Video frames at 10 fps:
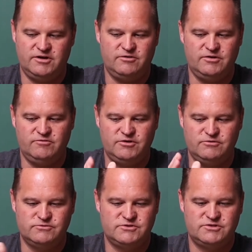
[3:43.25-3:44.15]
I don't even
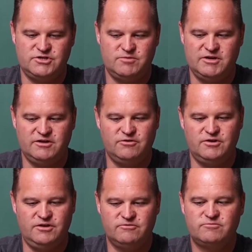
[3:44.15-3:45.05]
use JPEG or
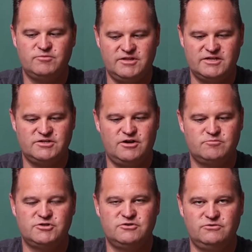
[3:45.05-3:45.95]
HEIF, but that's an
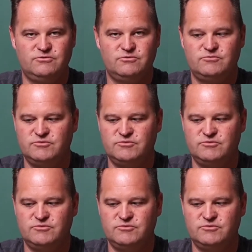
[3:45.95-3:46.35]
option too,